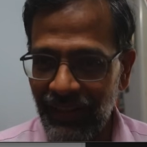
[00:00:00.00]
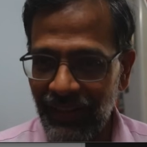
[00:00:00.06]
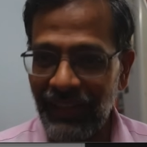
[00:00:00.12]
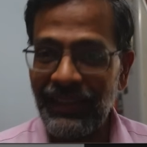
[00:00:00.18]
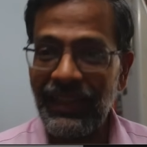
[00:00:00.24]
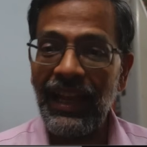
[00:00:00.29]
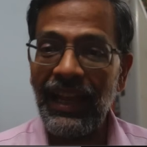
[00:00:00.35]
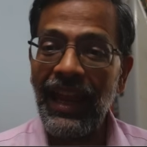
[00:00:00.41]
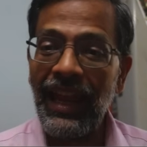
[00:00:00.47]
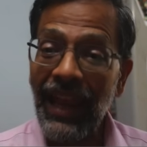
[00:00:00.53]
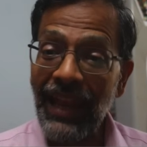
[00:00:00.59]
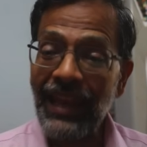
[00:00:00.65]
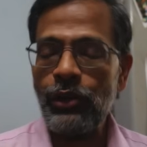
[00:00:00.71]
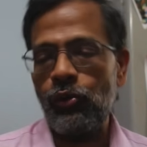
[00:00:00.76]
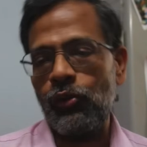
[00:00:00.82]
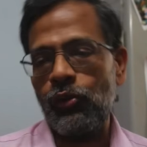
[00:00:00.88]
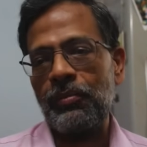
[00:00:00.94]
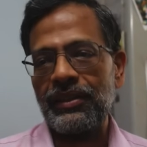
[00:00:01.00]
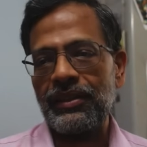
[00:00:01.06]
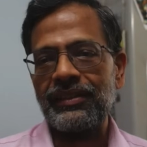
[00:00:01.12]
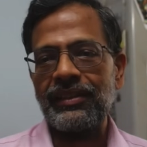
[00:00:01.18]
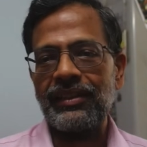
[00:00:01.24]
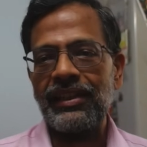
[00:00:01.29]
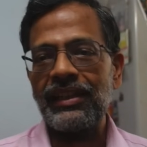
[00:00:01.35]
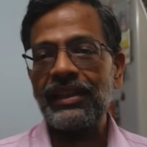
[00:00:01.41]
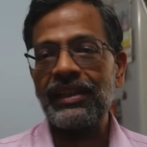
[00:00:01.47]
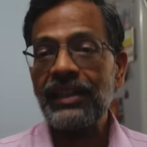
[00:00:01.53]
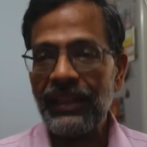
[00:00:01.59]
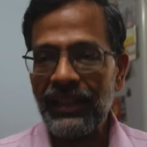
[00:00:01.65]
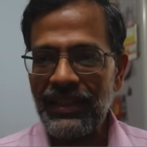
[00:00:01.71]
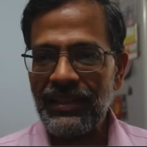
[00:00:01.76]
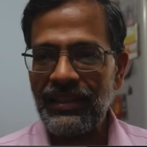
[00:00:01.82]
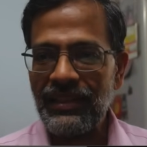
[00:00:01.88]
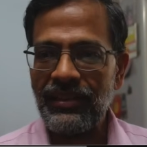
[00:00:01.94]
And the AUM has
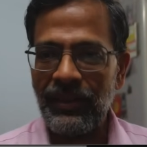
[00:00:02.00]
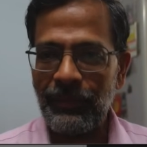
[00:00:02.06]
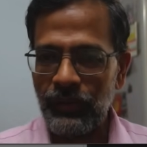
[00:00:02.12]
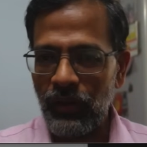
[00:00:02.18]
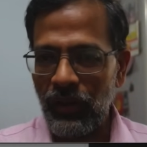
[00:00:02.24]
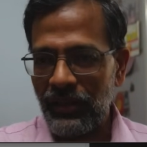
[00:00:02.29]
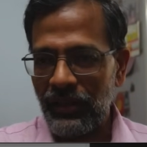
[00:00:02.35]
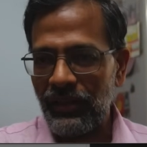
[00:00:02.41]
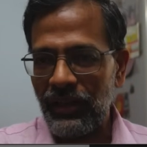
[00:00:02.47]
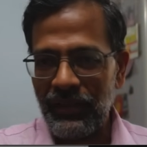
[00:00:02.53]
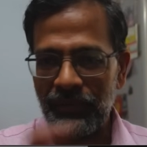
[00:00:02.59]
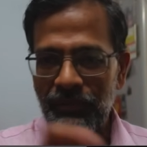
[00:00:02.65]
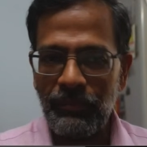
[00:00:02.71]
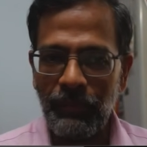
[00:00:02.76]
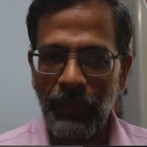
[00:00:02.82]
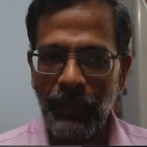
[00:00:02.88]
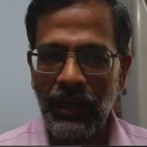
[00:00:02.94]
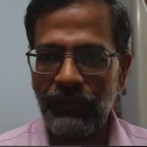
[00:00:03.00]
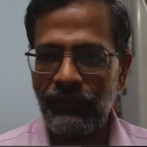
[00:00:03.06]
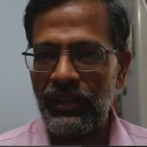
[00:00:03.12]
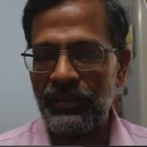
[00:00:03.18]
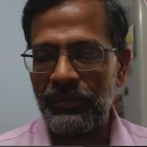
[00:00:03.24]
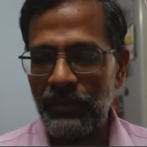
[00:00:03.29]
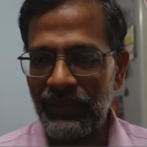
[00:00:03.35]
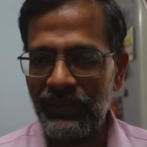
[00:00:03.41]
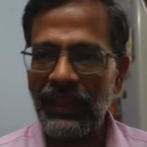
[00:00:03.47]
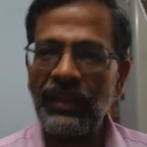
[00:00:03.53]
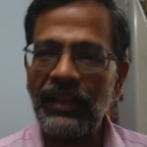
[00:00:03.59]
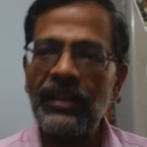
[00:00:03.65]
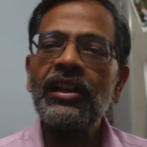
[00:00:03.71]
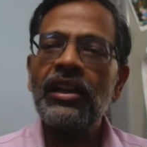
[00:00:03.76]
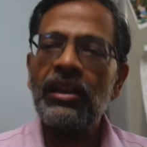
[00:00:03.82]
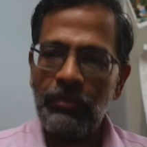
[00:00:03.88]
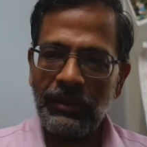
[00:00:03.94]
increased. I'm sorry, that is part of it is missing,
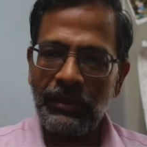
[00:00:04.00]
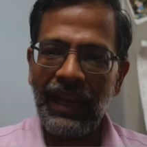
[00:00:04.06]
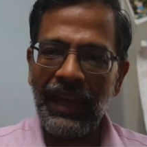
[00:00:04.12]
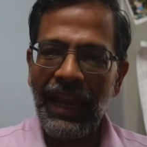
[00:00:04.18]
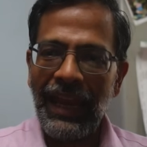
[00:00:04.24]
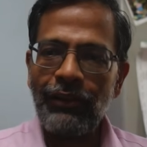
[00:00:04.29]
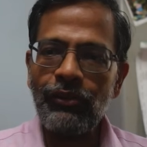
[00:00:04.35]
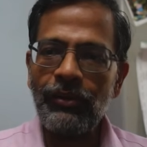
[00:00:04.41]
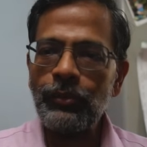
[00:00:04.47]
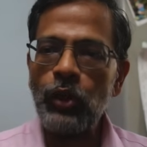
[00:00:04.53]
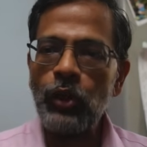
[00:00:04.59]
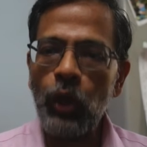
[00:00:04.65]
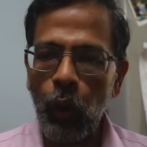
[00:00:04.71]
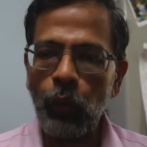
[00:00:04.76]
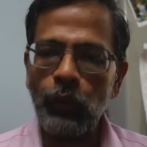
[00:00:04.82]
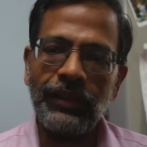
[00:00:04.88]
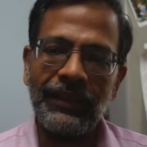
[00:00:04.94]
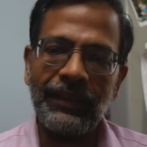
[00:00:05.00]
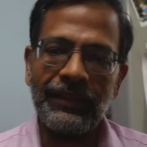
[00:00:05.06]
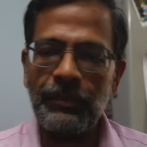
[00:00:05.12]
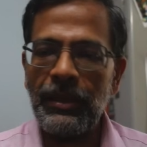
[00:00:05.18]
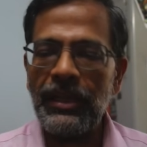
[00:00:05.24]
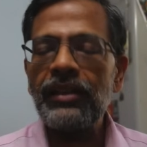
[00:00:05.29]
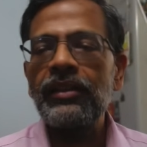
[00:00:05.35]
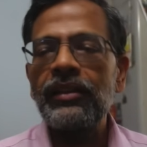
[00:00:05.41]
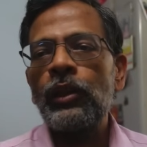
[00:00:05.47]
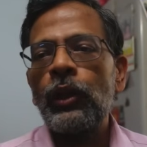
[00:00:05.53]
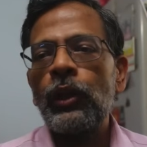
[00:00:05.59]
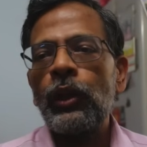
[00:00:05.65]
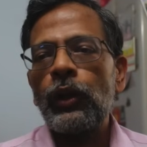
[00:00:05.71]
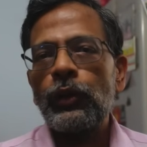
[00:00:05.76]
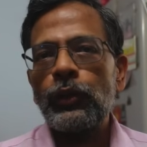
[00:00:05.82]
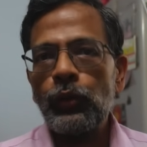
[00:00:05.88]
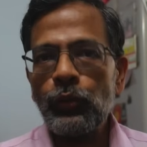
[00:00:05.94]
but the AUM growth has been
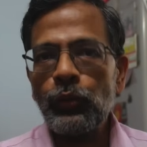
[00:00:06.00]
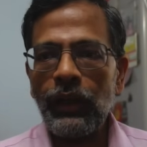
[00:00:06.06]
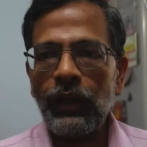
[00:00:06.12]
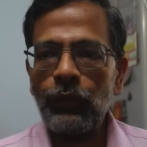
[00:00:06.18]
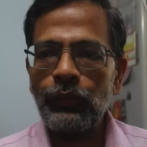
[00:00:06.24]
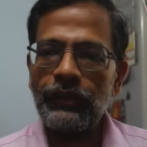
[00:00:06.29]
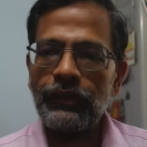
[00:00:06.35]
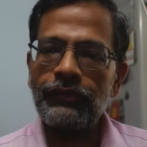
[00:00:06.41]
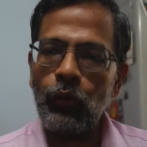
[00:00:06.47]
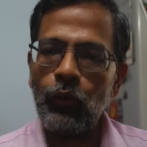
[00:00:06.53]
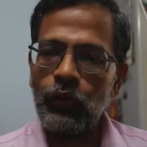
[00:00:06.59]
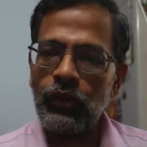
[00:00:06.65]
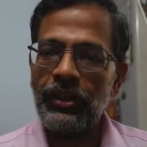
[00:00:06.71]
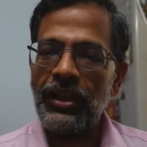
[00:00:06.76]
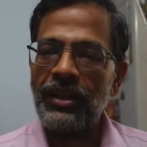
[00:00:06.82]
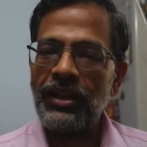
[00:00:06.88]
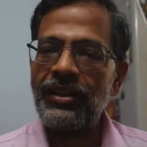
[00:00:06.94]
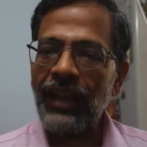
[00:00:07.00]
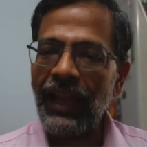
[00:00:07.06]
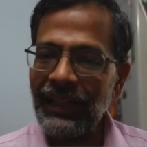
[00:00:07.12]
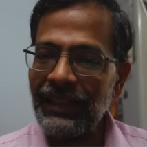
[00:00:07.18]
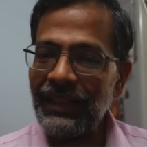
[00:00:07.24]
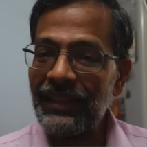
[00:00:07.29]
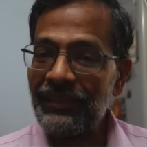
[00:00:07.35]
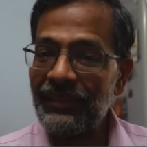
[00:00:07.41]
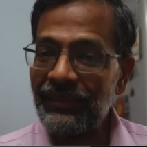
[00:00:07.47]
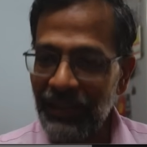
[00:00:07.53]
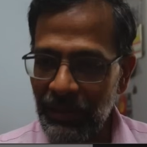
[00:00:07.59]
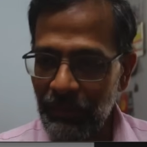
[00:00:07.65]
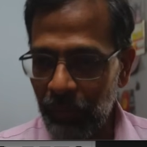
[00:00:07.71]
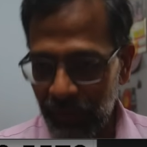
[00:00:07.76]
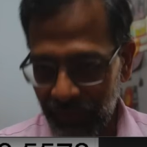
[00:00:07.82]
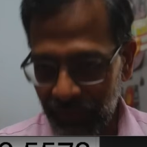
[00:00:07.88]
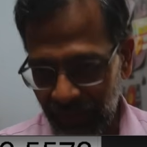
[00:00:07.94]

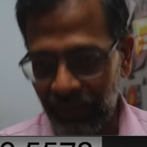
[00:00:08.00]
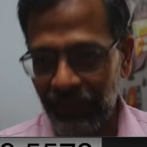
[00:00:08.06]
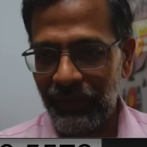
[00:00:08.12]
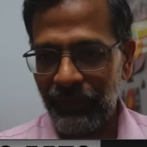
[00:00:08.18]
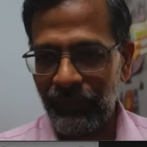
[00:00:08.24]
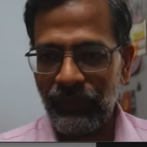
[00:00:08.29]
2,493%.